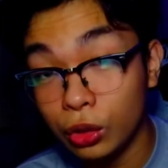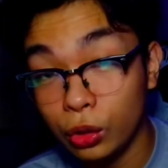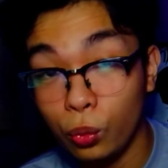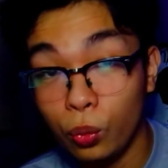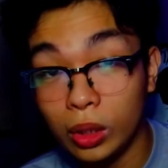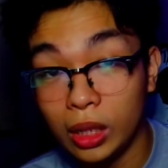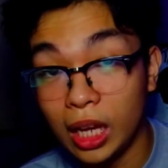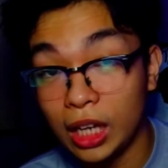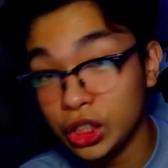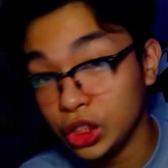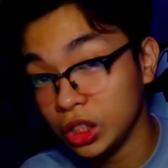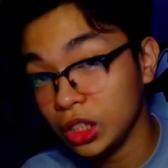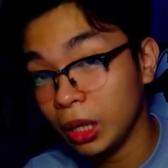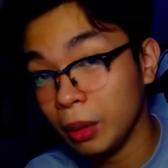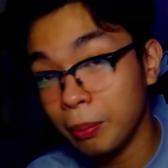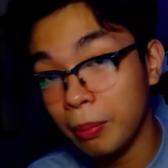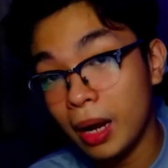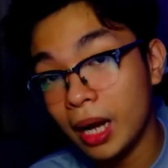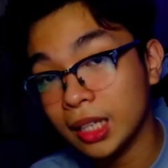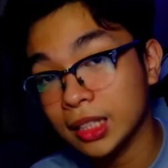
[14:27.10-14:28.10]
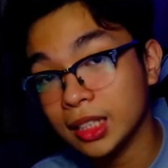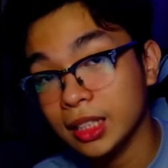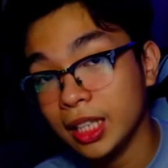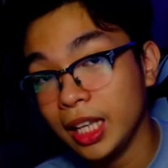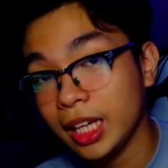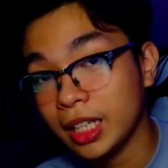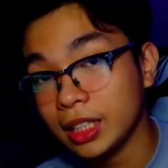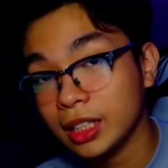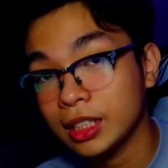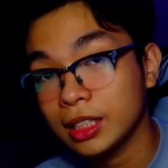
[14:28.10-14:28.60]
on what I should unbox
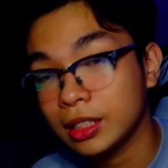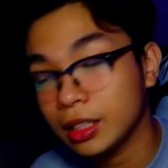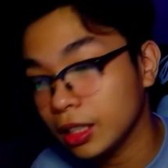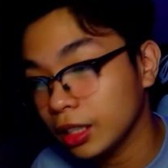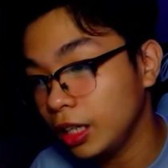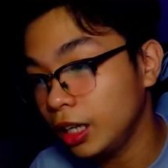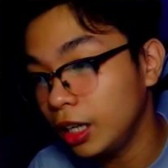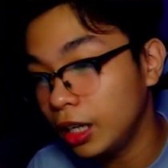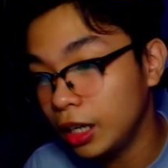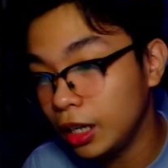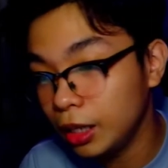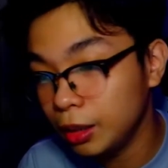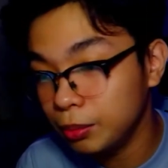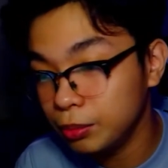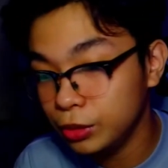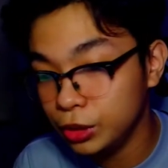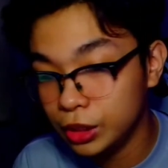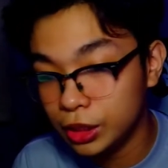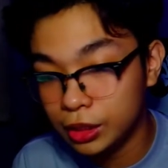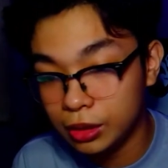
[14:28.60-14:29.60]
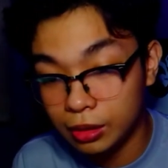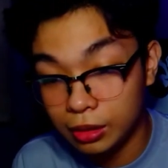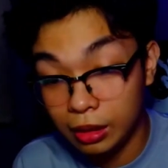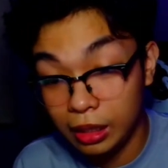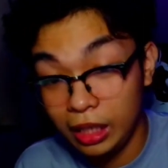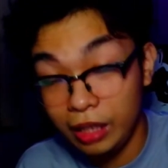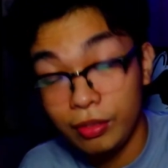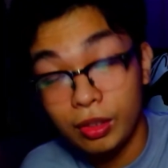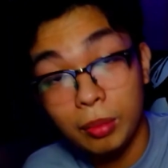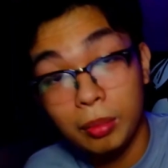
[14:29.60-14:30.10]
next, just
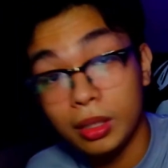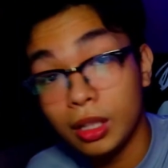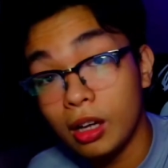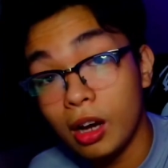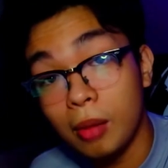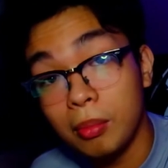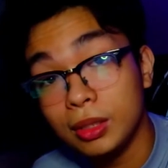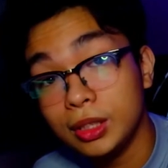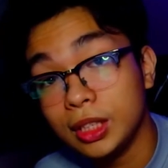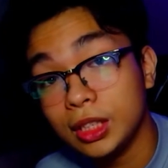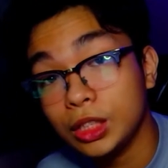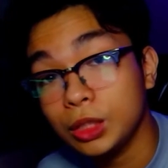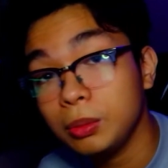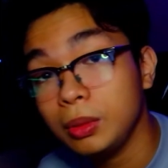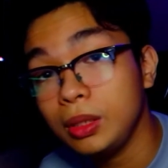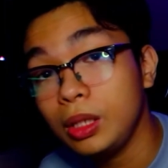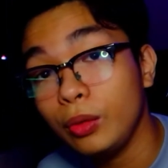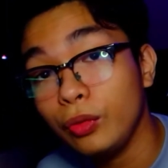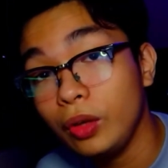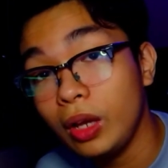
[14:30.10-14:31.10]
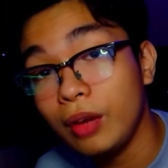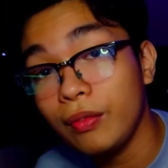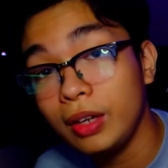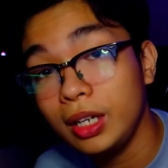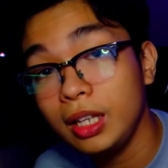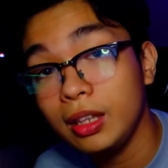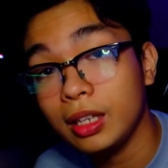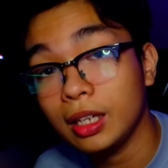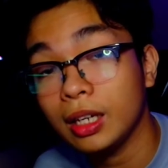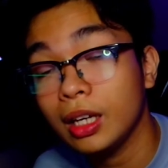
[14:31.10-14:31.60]
leave them in the comment section below if you have
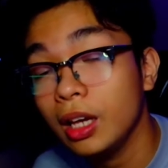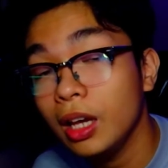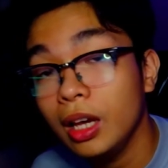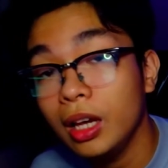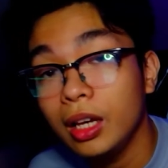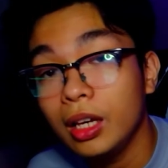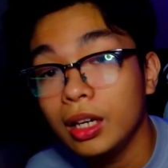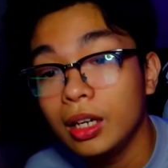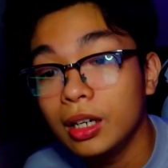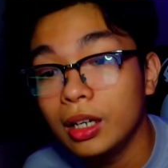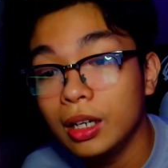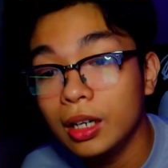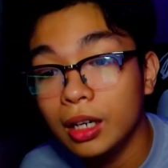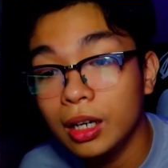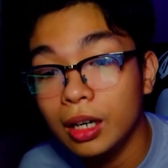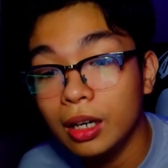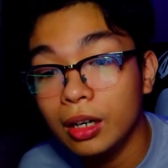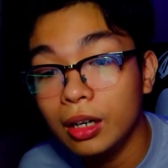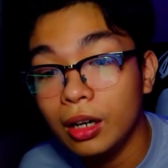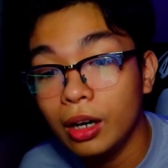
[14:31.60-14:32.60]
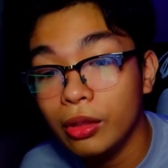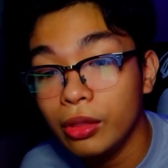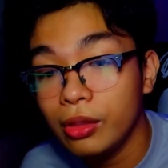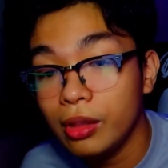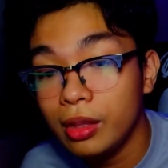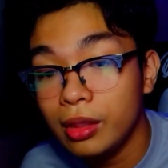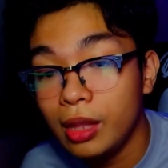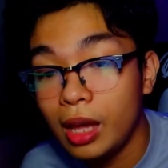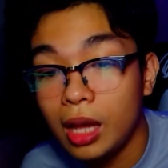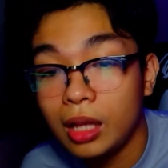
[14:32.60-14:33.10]
anything. Other
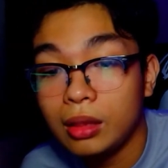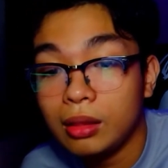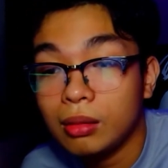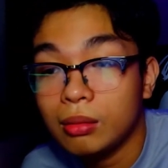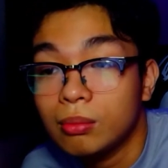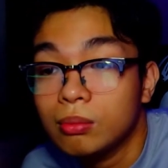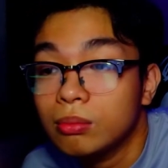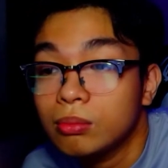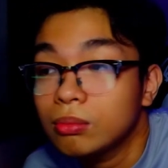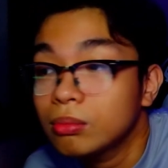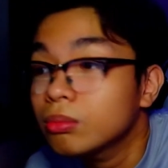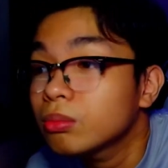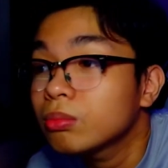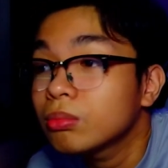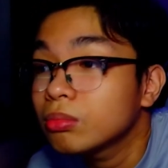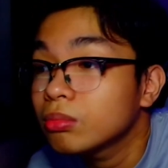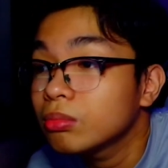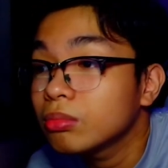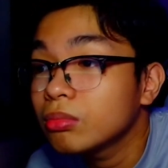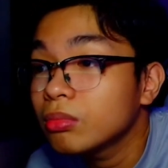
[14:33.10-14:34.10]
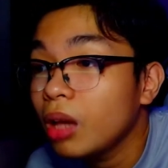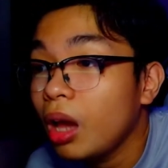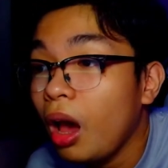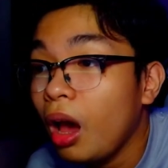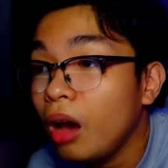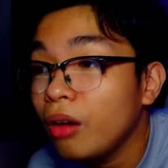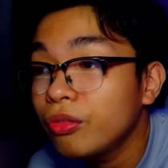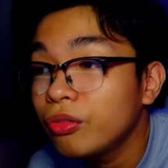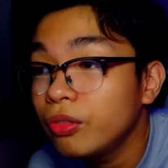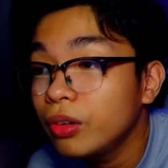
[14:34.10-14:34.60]
than that,
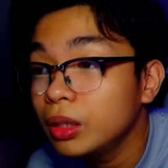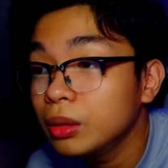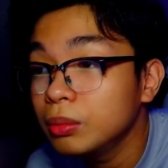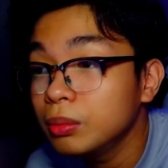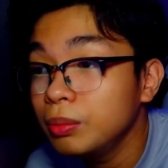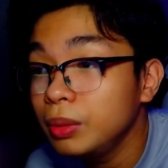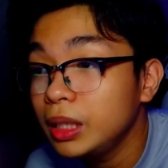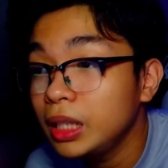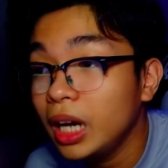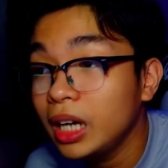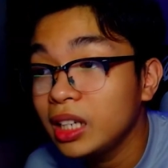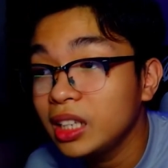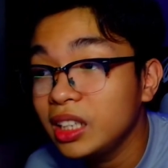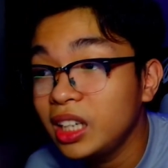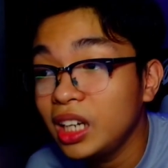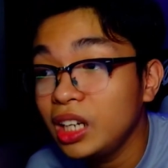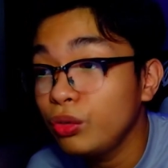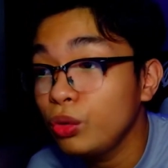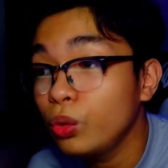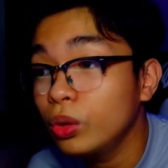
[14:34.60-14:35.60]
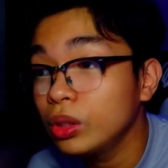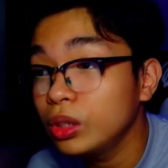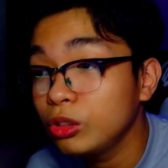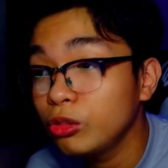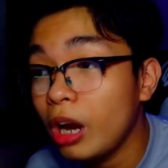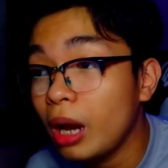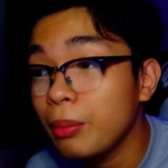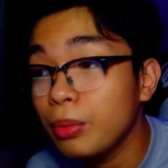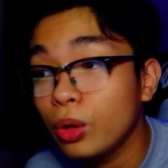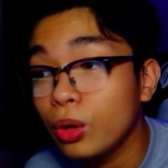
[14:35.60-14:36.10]
have fun, be kind. Again, if you want to
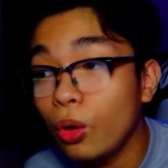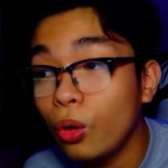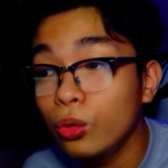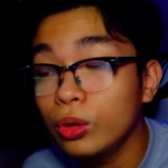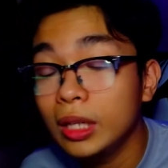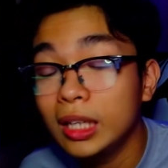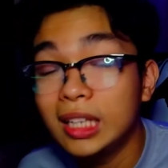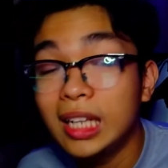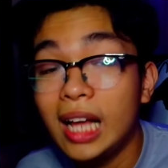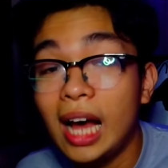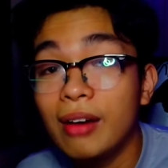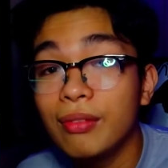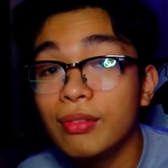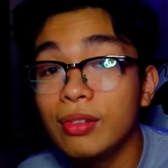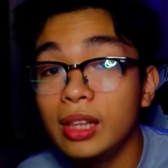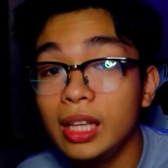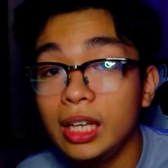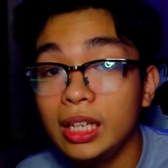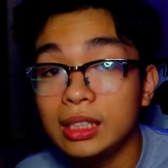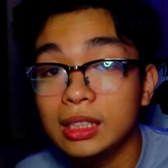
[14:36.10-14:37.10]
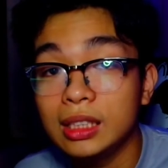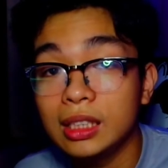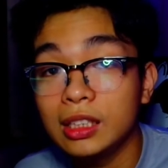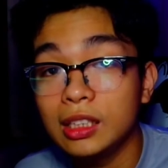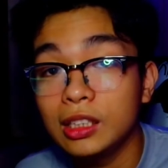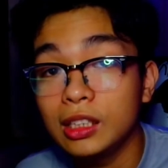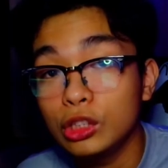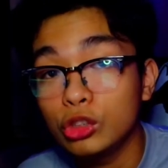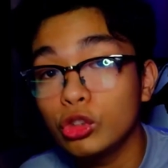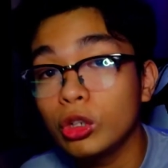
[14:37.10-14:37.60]
grab your own, I'll have links in
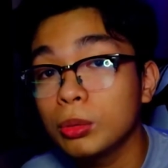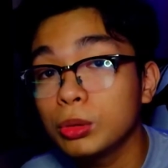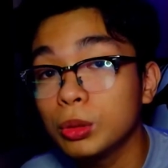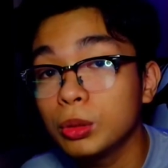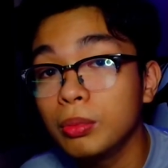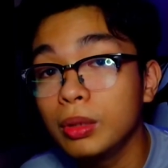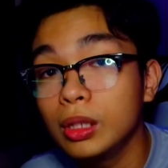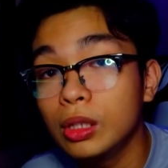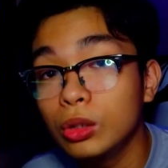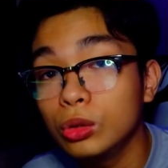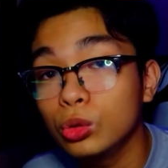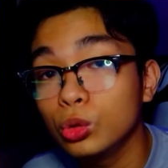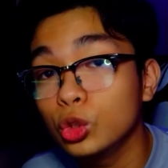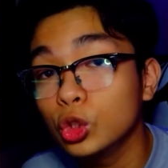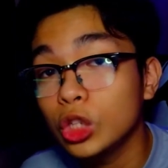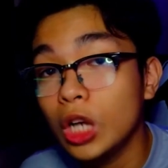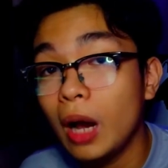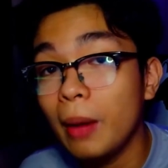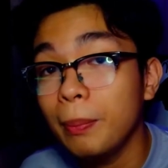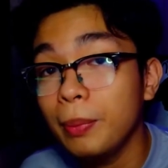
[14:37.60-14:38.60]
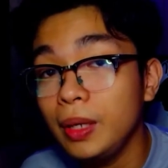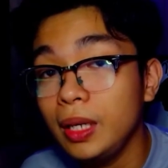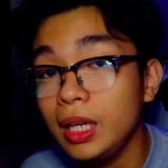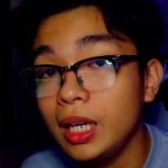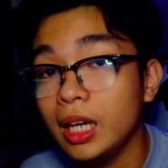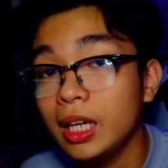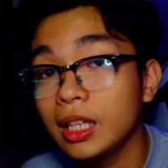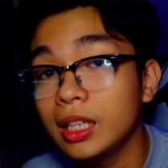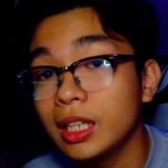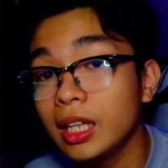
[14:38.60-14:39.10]
the description below to Shopee
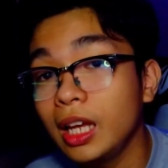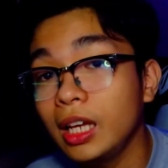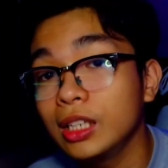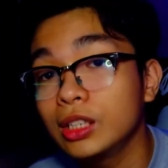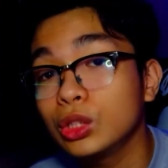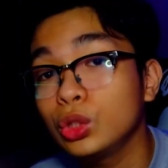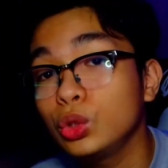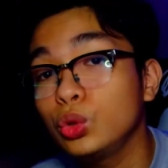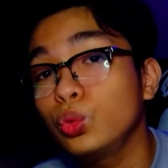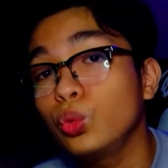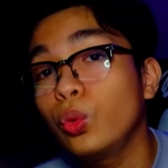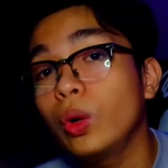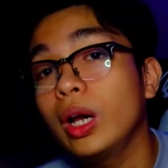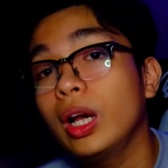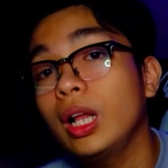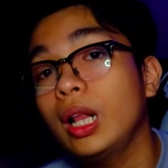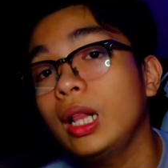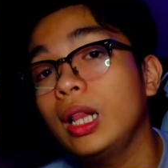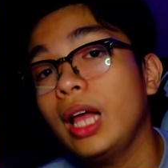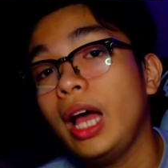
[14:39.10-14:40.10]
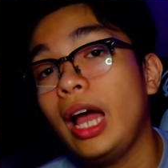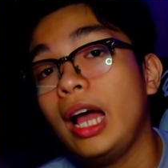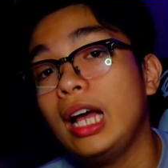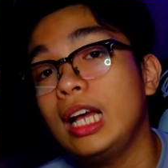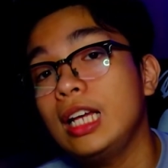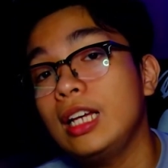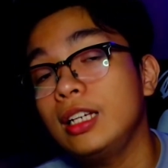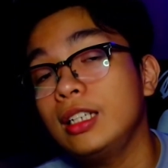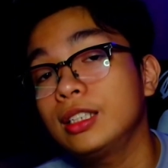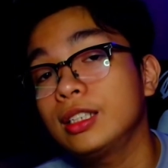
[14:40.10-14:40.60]
and as well
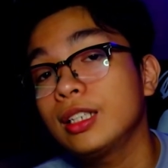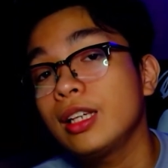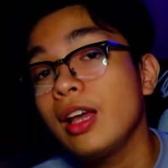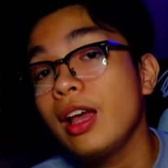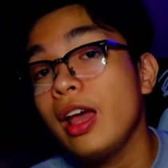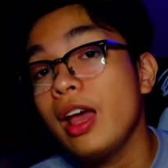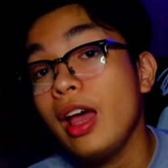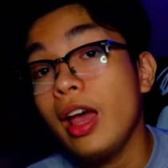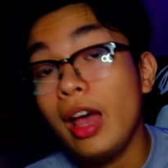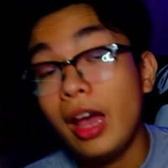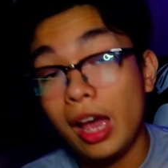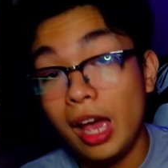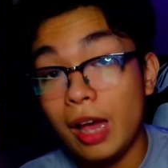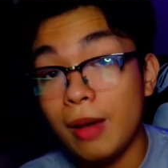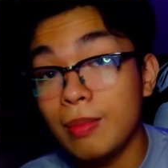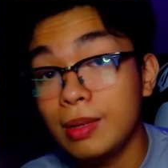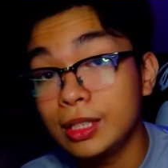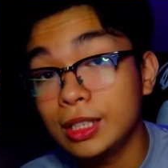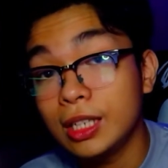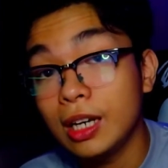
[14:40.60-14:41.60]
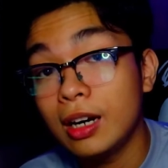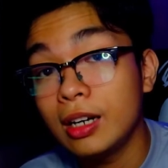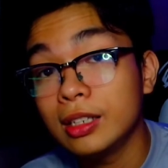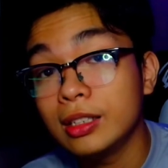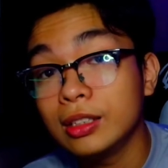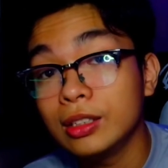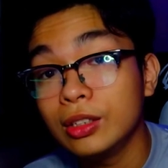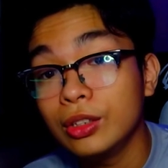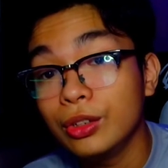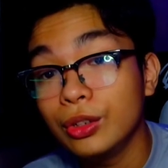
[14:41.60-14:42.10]
as
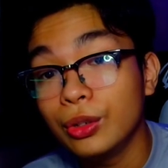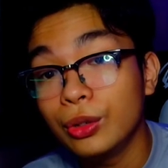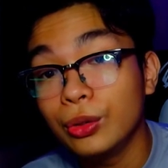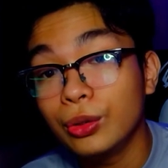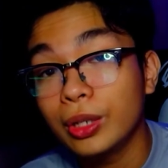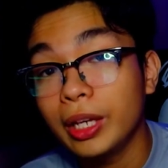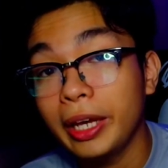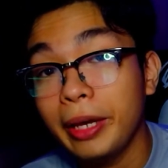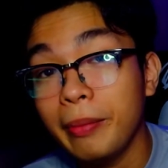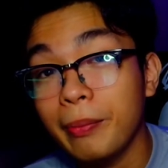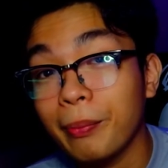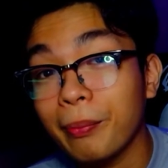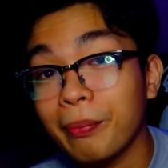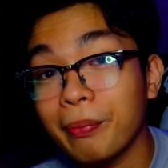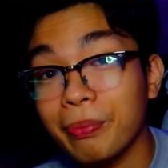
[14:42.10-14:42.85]
Amazon. Okay?